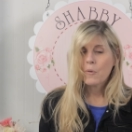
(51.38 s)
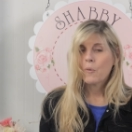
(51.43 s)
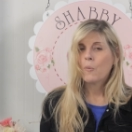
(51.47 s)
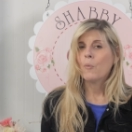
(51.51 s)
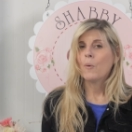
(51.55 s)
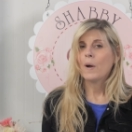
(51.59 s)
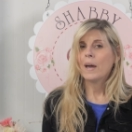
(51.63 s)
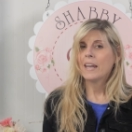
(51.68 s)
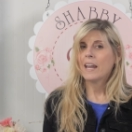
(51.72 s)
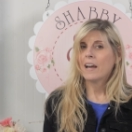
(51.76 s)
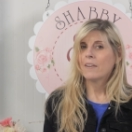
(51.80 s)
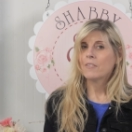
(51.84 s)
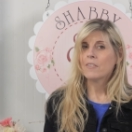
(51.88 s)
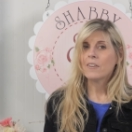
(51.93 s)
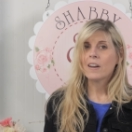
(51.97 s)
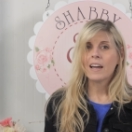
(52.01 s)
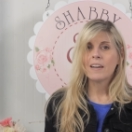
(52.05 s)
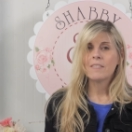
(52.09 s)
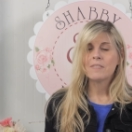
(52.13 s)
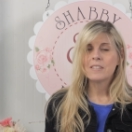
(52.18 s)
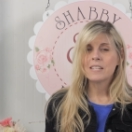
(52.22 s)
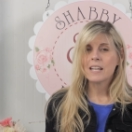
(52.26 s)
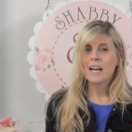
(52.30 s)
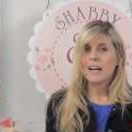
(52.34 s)
whenever
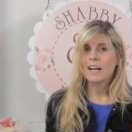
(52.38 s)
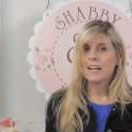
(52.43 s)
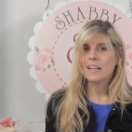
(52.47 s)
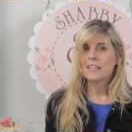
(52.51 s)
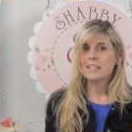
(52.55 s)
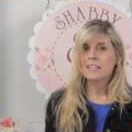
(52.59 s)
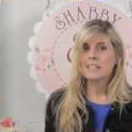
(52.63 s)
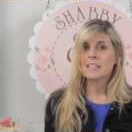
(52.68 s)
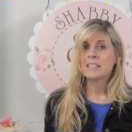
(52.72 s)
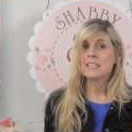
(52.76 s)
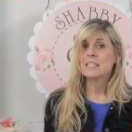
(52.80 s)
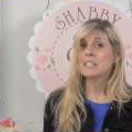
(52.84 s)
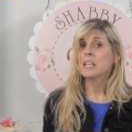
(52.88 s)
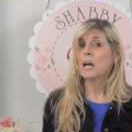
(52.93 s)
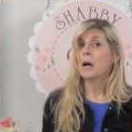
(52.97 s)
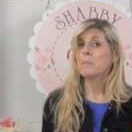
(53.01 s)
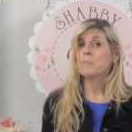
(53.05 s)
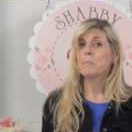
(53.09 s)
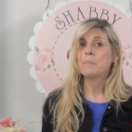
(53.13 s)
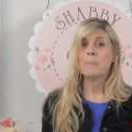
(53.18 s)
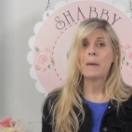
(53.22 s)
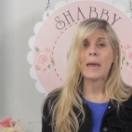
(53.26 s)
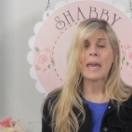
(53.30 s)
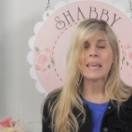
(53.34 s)
I've done
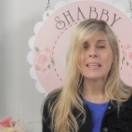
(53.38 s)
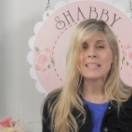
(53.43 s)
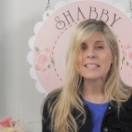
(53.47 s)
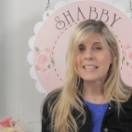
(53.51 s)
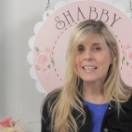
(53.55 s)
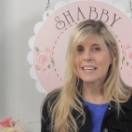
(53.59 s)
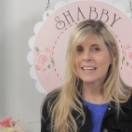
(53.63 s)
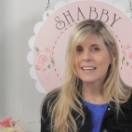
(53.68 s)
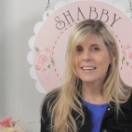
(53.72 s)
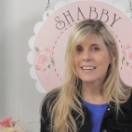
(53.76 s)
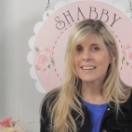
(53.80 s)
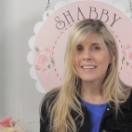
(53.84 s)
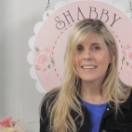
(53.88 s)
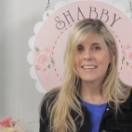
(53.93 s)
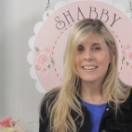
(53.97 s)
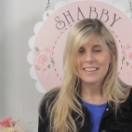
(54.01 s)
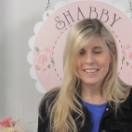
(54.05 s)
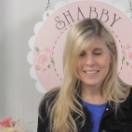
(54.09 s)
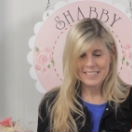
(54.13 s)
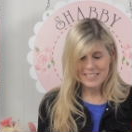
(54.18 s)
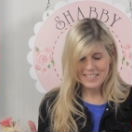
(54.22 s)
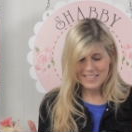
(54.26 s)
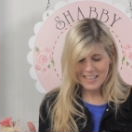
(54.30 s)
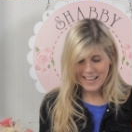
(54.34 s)
some basic
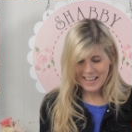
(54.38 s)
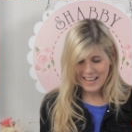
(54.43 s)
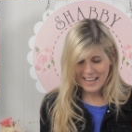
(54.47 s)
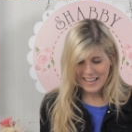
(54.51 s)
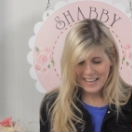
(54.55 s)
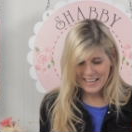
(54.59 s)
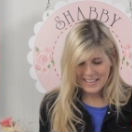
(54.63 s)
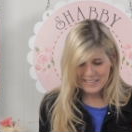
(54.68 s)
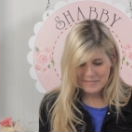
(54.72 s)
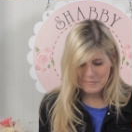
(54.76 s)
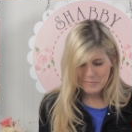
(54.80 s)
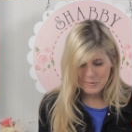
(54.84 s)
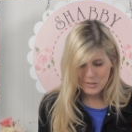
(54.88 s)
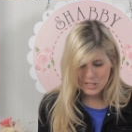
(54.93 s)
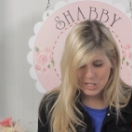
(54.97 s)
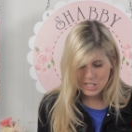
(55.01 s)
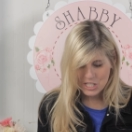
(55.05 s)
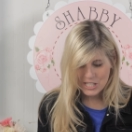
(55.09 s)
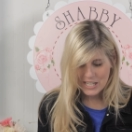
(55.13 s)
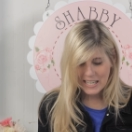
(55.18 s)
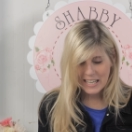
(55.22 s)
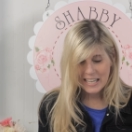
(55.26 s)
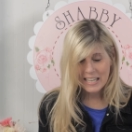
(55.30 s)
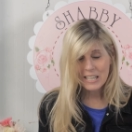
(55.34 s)
uh,
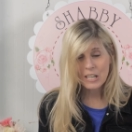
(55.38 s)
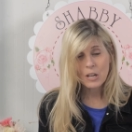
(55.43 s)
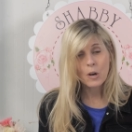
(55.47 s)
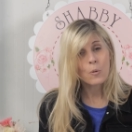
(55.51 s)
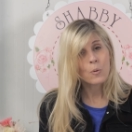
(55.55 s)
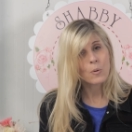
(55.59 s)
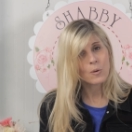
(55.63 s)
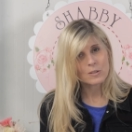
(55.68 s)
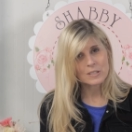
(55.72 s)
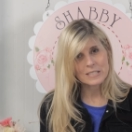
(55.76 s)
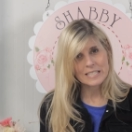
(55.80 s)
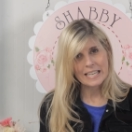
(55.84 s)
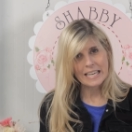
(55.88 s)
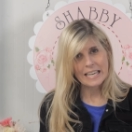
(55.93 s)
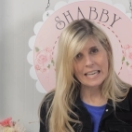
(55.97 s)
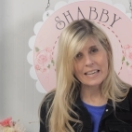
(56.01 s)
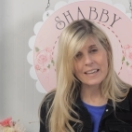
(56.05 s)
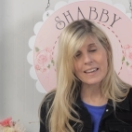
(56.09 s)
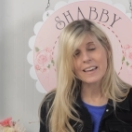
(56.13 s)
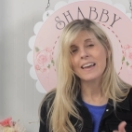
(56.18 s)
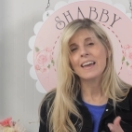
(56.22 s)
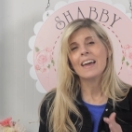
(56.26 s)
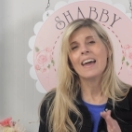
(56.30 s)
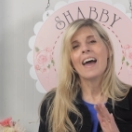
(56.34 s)
machine
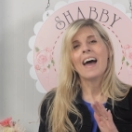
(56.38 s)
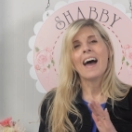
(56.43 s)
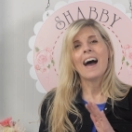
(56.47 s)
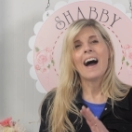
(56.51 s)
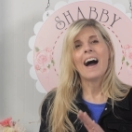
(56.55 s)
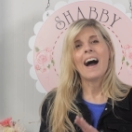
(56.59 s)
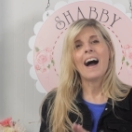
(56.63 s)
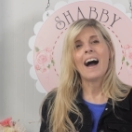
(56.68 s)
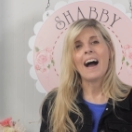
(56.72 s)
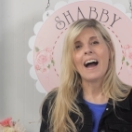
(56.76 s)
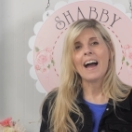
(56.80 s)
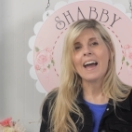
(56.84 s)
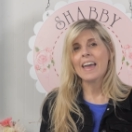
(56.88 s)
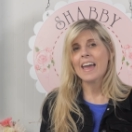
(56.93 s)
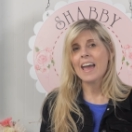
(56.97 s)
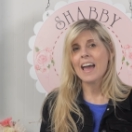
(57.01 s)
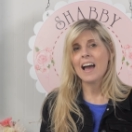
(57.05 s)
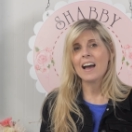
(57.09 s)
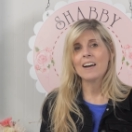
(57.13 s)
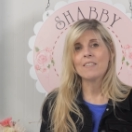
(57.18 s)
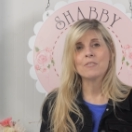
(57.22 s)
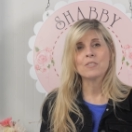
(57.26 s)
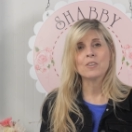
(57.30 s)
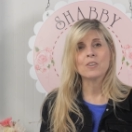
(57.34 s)
quilting, I
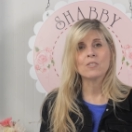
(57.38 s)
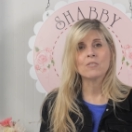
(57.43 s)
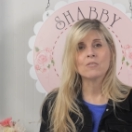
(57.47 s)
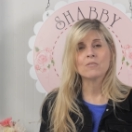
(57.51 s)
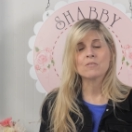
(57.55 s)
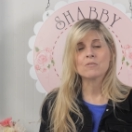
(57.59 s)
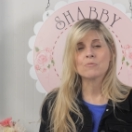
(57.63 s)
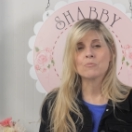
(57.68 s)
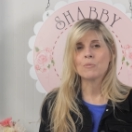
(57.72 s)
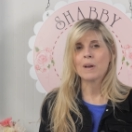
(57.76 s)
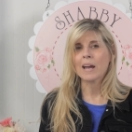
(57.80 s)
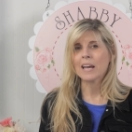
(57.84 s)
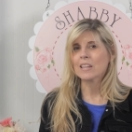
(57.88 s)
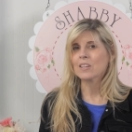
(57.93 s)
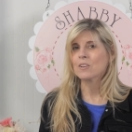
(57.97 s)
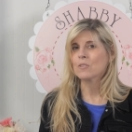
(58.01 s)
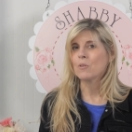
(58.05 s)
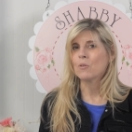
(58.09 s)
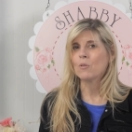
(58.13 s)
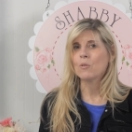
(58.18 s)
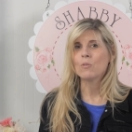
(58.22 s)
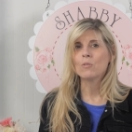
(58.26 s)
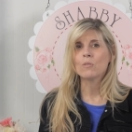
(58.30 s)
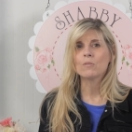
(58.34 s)
have used regular
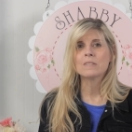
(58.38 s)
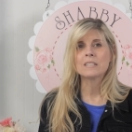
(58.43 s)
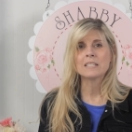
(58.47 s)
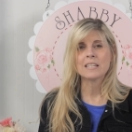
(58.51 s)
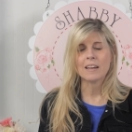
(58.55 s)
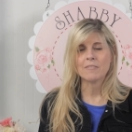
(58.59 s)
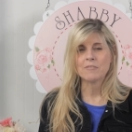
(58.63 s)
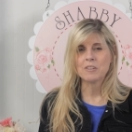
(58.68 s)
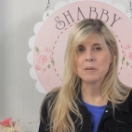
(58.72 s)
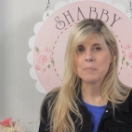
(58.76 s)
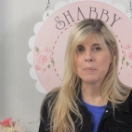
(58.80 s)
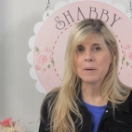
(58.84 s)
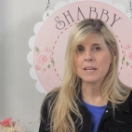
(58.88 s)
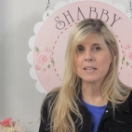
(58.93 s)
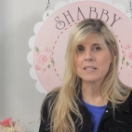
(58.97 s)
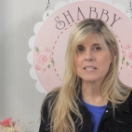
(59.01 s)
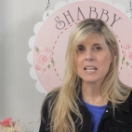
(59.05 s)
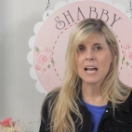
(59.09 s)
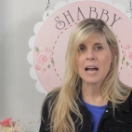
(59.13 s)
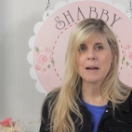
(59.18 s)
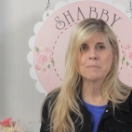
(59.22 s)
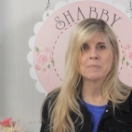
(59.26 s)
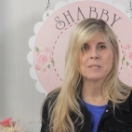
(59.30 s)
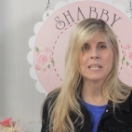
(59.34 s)
old safety
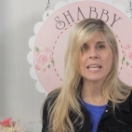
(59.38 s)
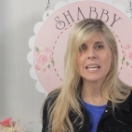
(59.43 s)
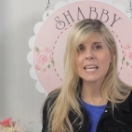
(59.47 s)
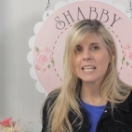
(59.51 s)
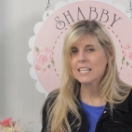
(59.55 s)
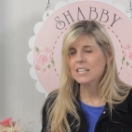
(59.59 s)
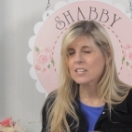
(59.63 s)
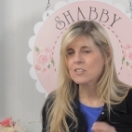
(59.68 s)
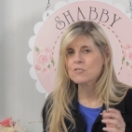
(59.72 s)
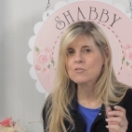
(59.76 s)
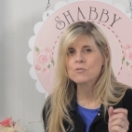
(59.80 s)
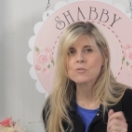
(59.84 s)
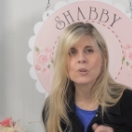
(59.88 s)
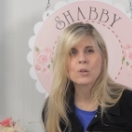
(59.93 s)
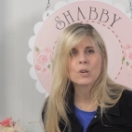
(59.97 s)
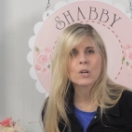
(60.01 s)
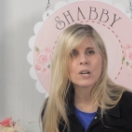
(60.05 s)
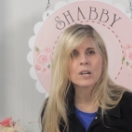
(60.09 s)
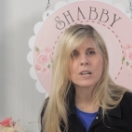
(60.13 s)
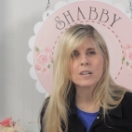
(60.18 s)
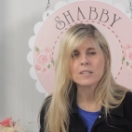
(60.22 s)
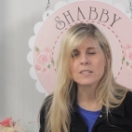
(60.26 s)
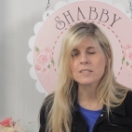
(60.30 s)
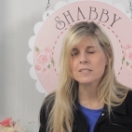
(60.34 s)
pins. I'm digging in
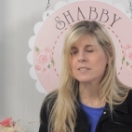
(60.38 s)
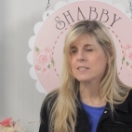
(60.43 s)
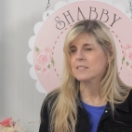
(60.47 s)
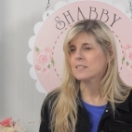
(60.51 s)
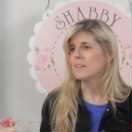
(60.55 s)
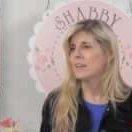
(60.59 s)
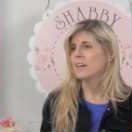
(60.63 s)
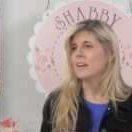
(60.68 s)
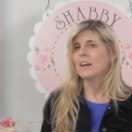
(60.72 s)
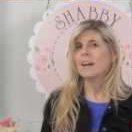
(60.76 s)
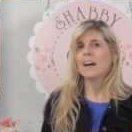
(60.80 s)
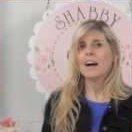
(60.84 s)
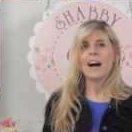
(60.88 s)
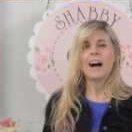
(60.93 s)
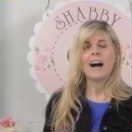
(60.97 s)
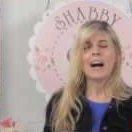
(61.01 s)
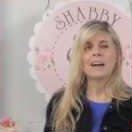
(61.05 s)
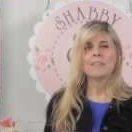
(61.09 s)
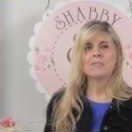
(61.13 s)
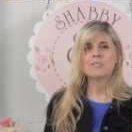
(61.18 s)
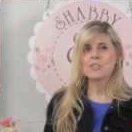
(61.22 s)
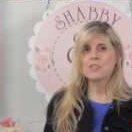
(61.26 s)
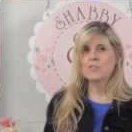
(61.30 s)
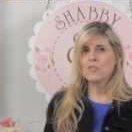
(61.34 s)
drawers,
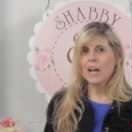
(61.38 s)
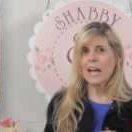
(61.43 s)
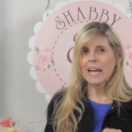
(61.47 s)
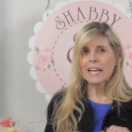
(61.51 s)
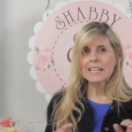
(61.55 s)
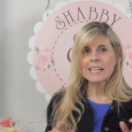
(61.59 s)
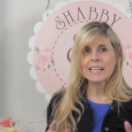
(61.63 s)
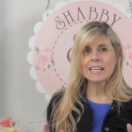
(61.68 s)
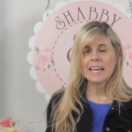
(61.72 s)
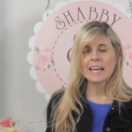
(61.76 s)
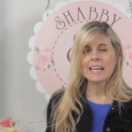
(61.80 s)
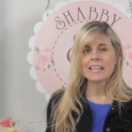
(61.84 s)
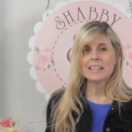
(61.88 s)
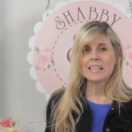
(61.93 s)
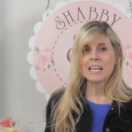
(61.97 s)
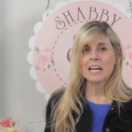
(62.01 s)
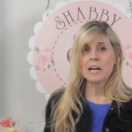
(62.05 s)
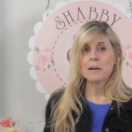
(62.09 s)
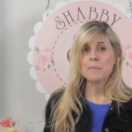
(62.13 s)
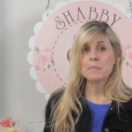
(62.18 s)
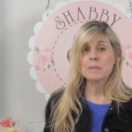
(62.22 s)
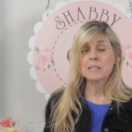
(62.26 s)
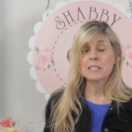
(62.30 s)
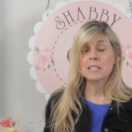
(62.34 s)
uh, trying to get
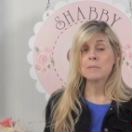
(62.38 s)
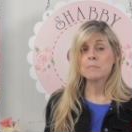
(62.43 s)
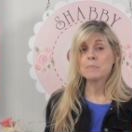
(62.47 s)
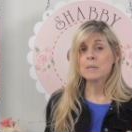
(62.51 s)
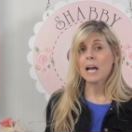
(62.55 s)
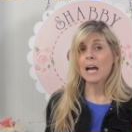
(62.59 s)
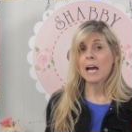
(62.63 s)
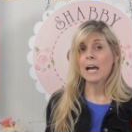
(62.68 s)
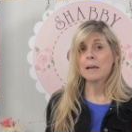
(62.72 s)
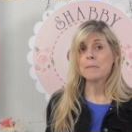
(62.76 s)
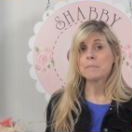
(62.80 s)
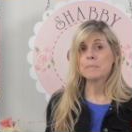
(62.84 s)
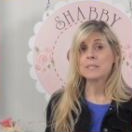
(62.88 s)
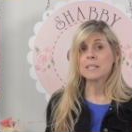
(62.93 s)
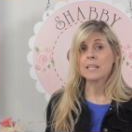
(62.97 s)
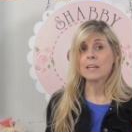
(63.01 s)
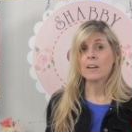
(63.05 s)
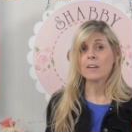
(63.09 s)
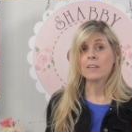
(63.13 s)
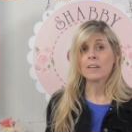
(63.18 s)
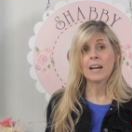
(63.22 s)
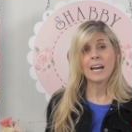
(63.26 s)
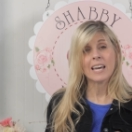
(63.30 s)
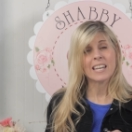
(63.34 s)
them. Sometimes
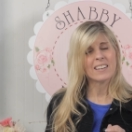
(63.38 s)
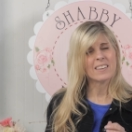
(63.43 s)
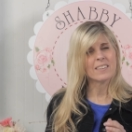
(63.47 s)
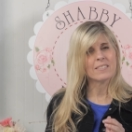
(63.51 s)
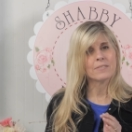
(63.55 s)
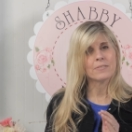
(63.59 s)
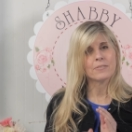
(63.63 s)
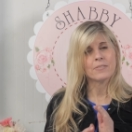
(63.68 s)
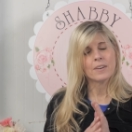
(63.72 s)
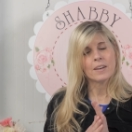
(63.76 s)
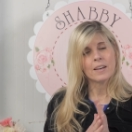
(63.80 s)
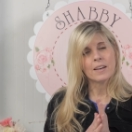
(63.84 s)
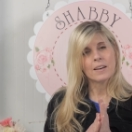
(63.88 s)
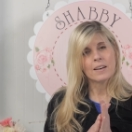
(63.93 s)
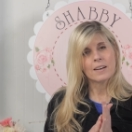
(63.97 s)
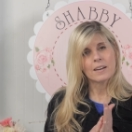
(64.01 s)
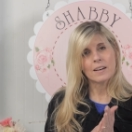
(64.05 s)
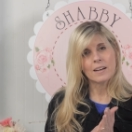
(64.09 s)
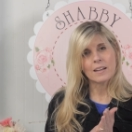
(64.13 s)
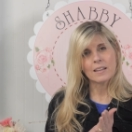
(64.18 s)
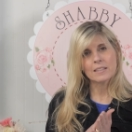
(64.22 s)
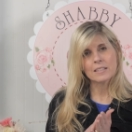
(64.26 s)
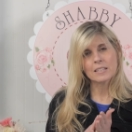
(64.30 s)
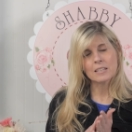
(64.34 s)
they're kind of
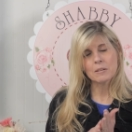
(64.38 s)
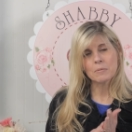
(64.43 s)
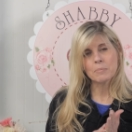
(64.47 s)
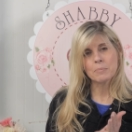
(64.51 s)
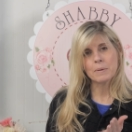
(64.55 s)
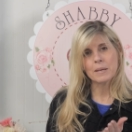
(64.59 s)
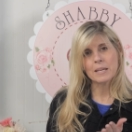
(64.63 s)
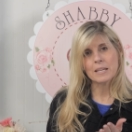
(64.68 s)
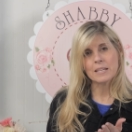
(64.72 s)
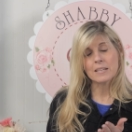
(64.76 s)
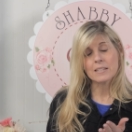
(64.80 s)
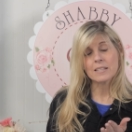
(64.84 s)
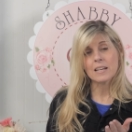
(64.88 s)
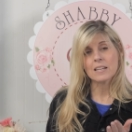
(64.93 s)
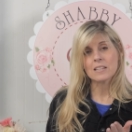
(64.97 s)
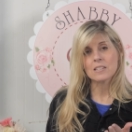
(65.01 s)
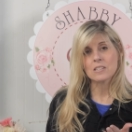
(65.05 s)
a little bit